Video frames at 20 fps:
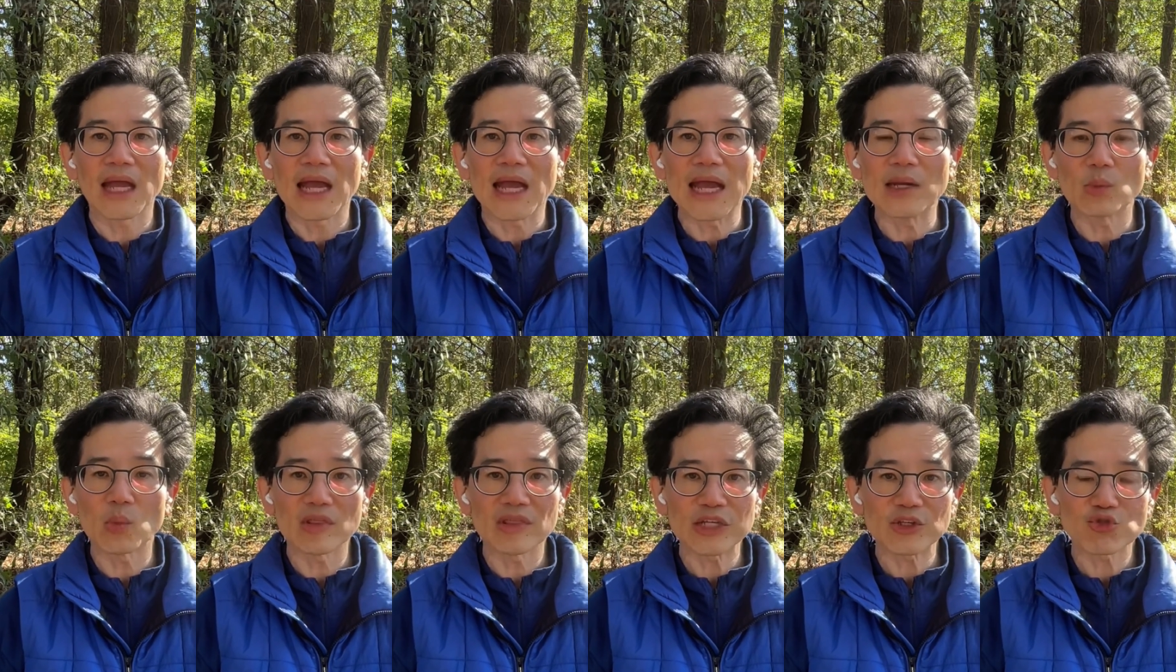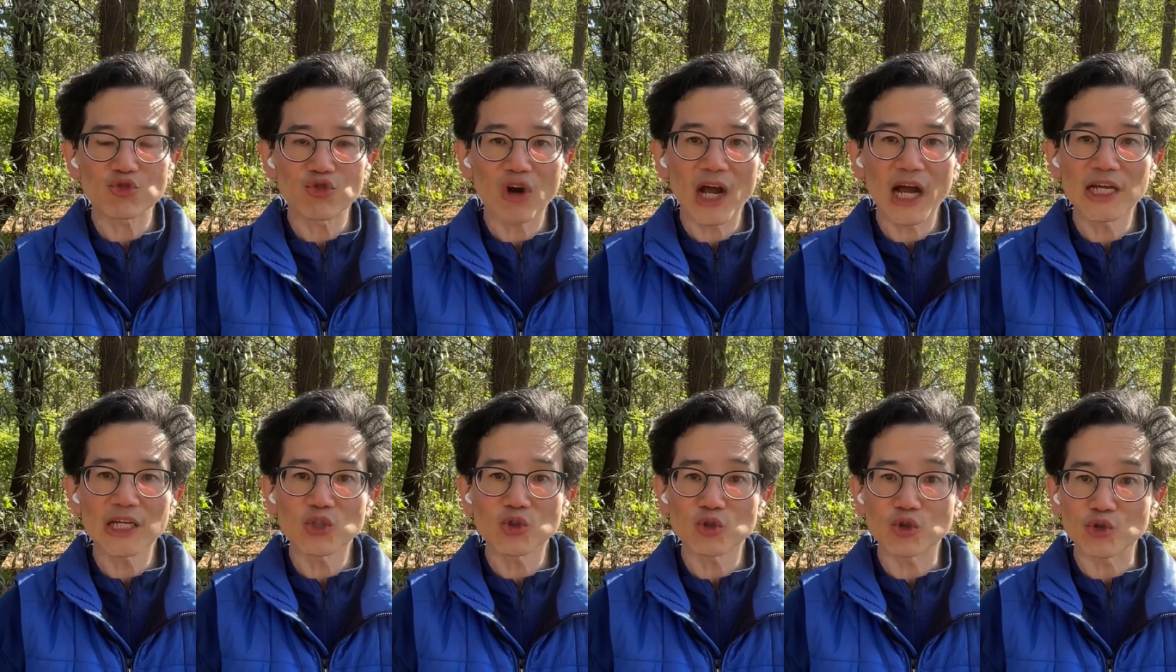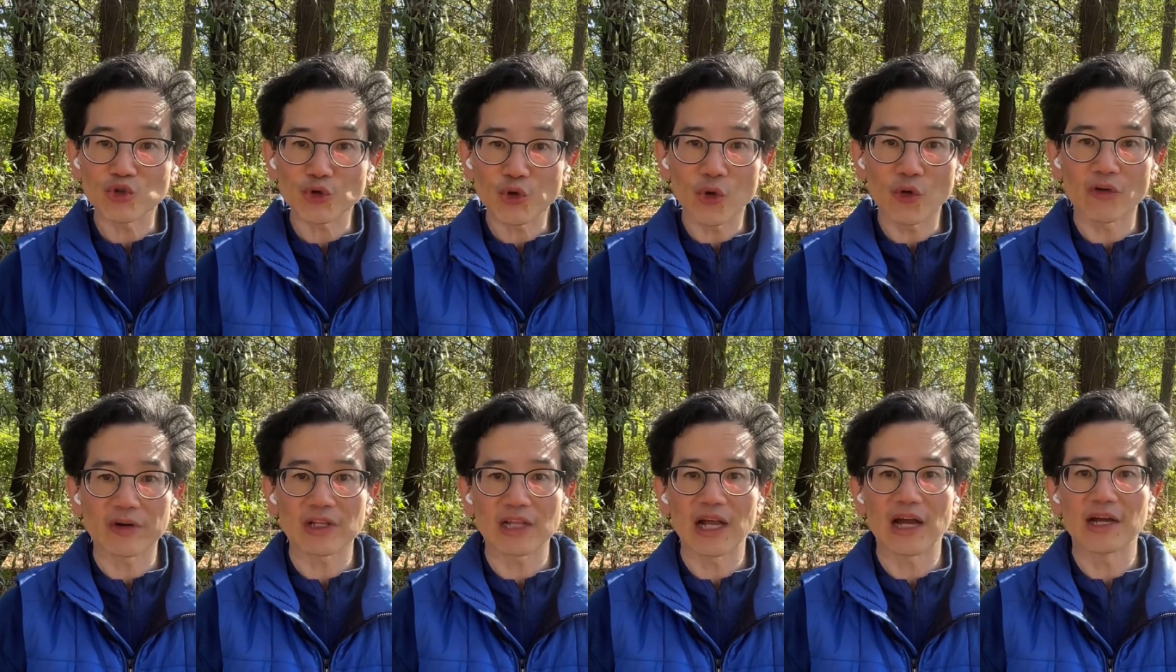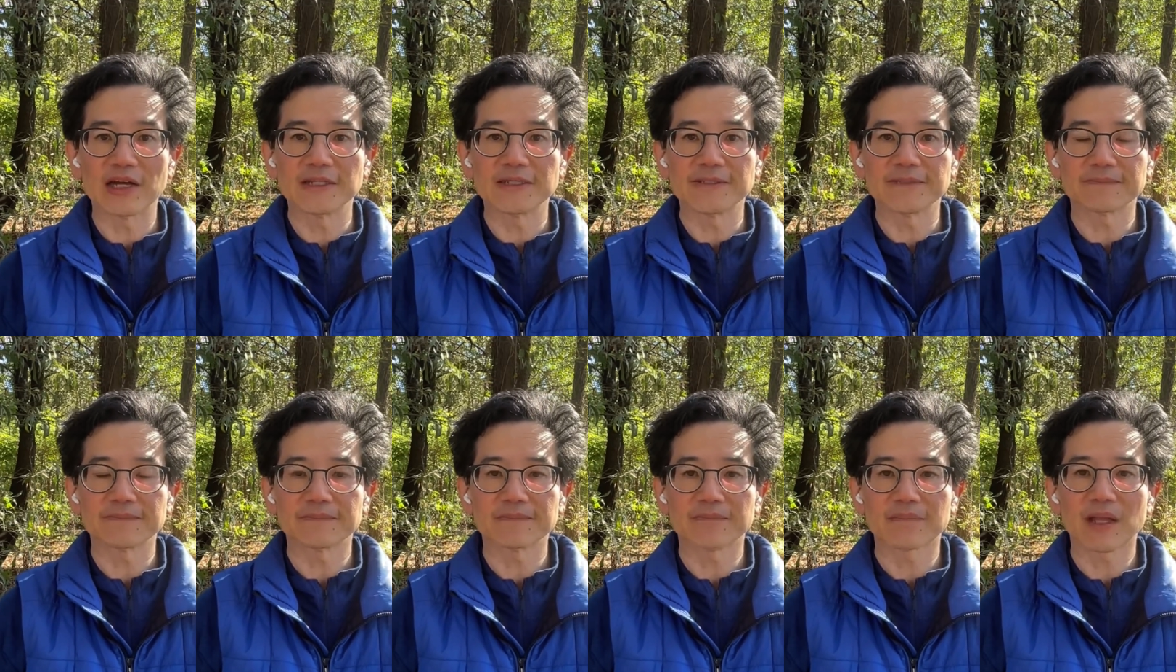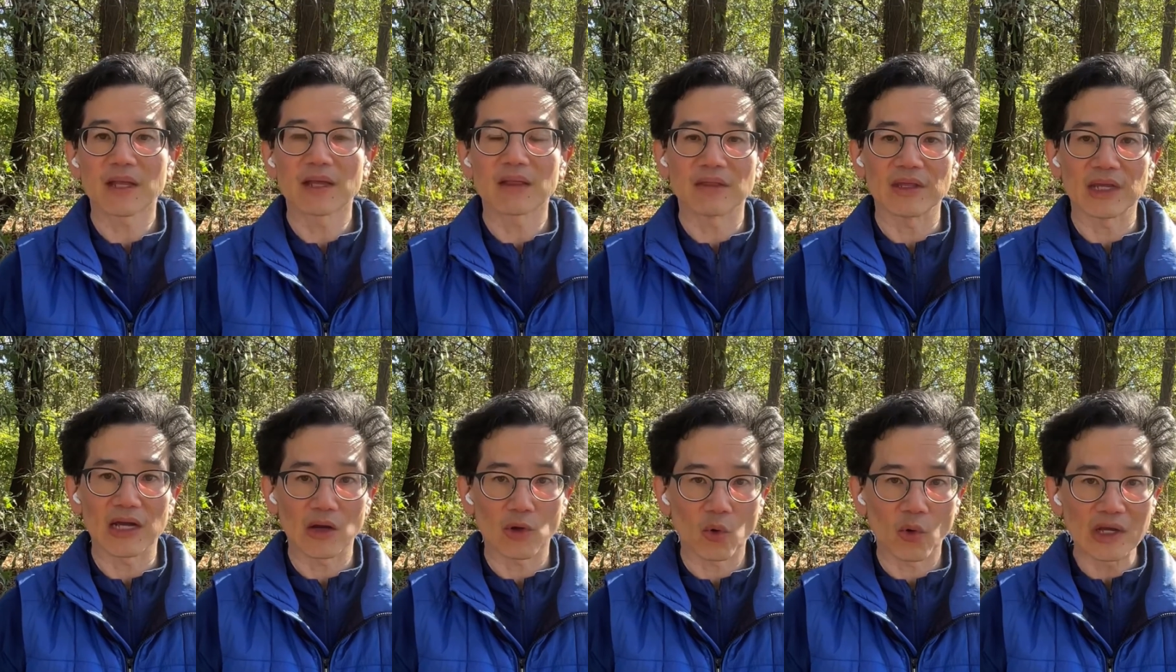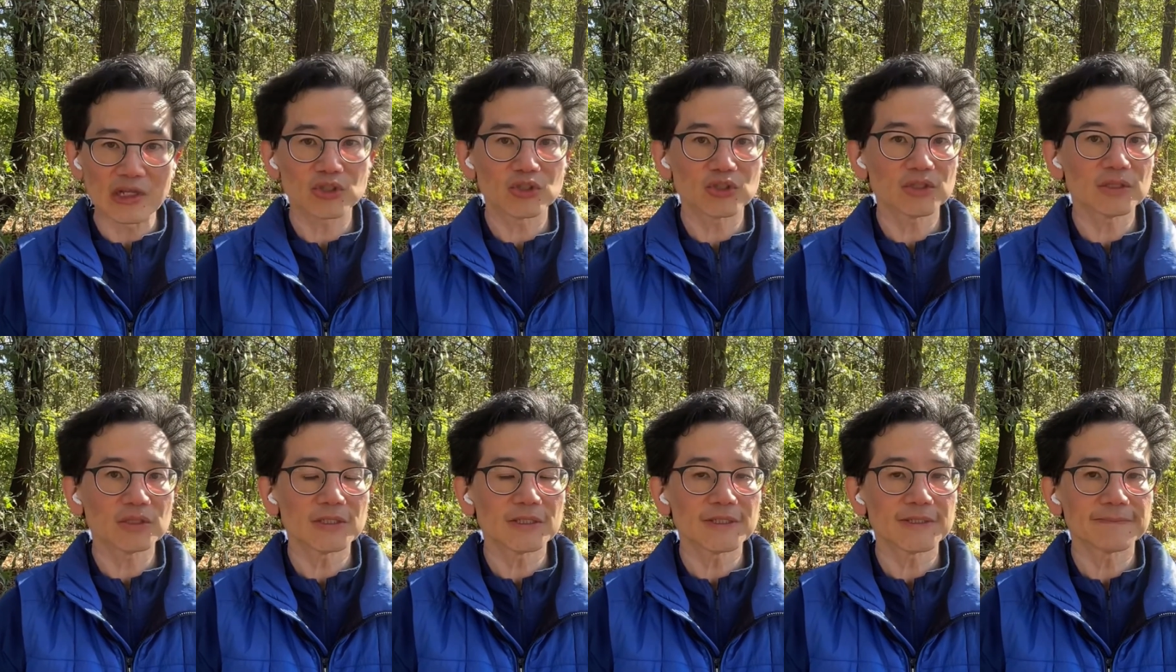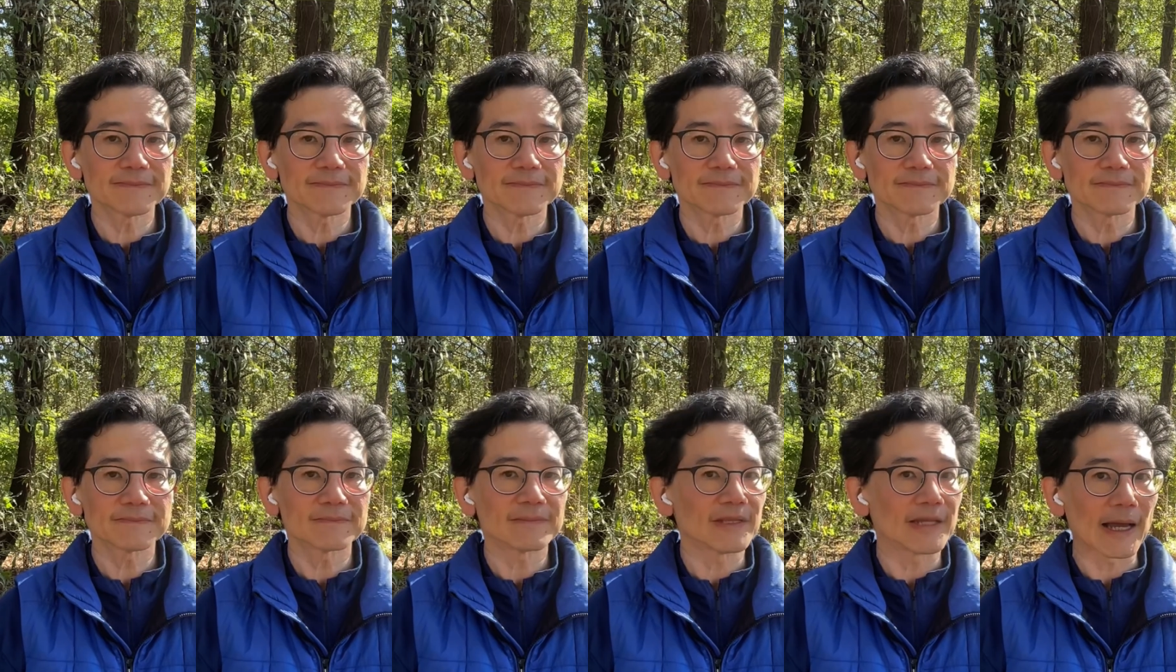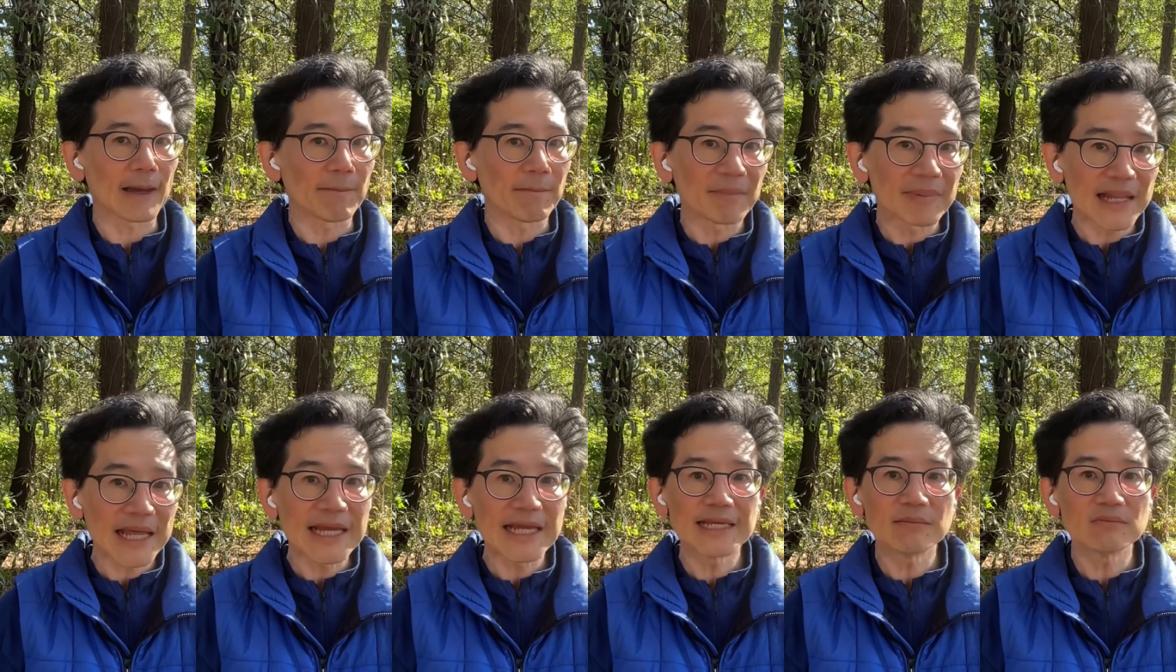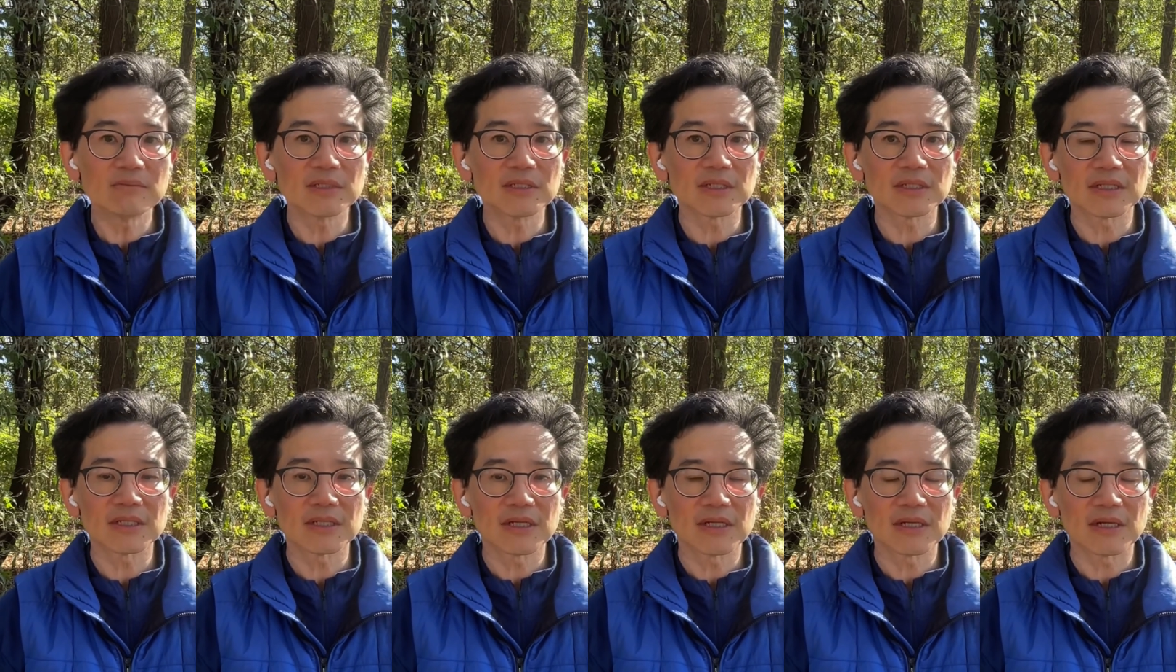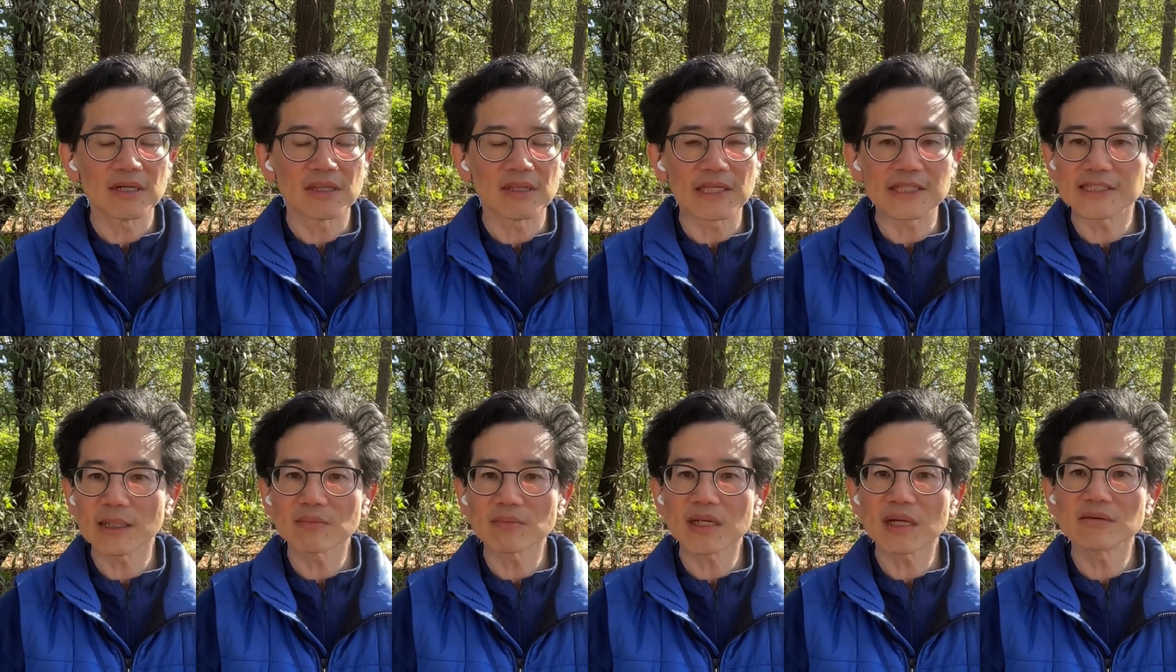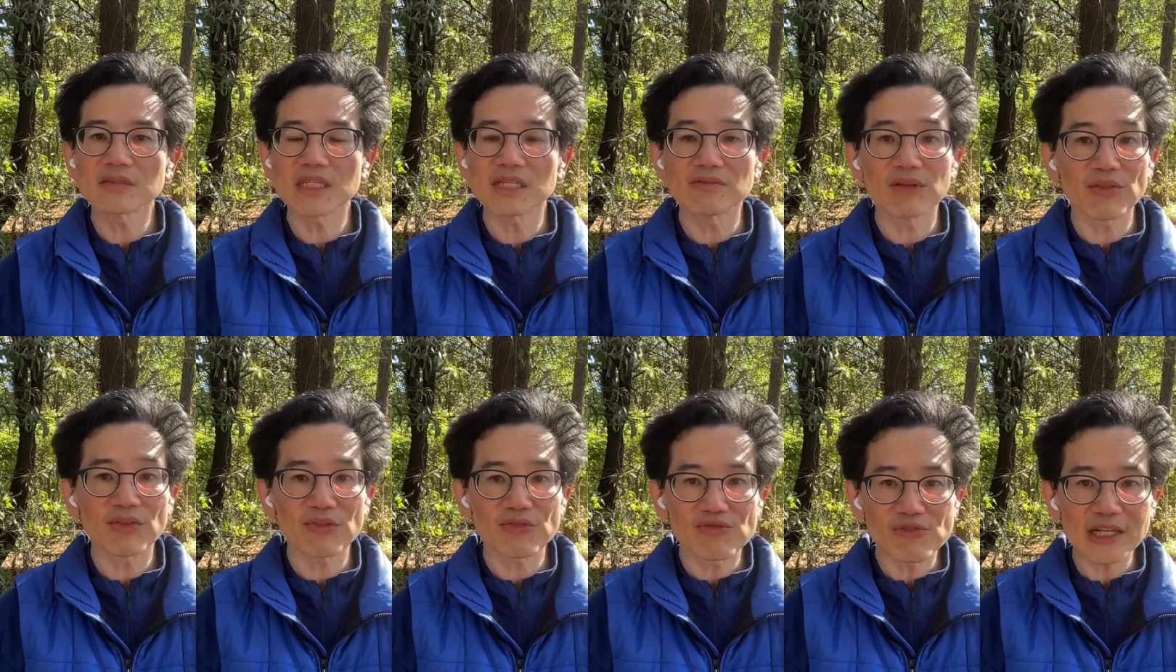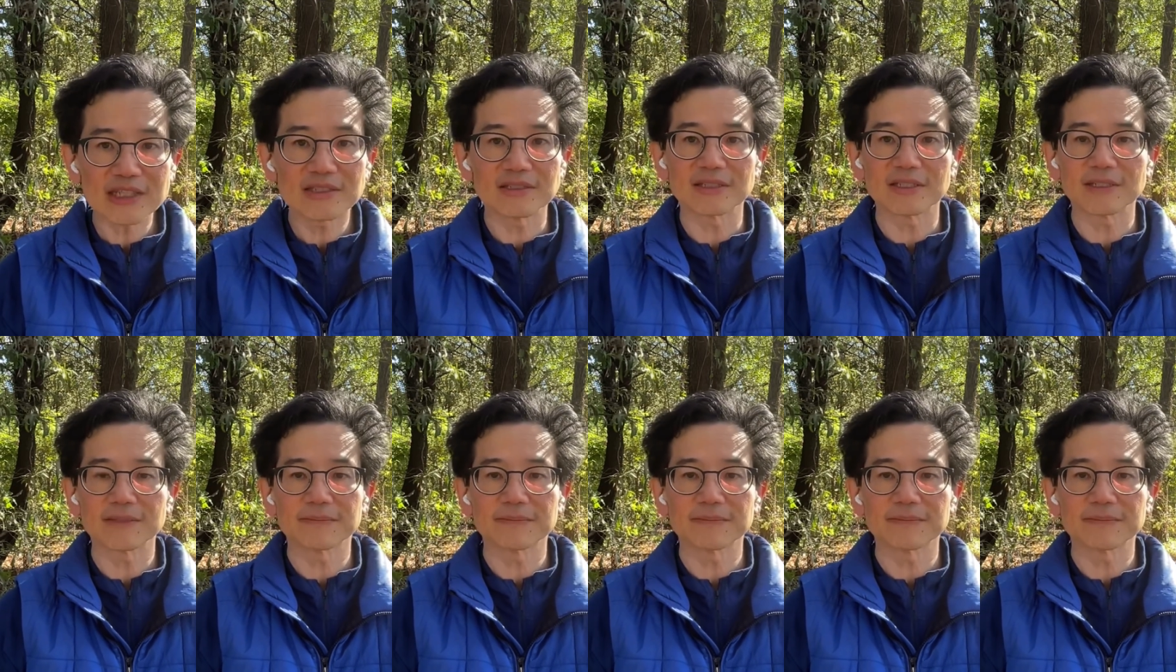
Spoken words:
And when they try to draw a line, they are questioned, they are blamed, they're sometimes even threatened.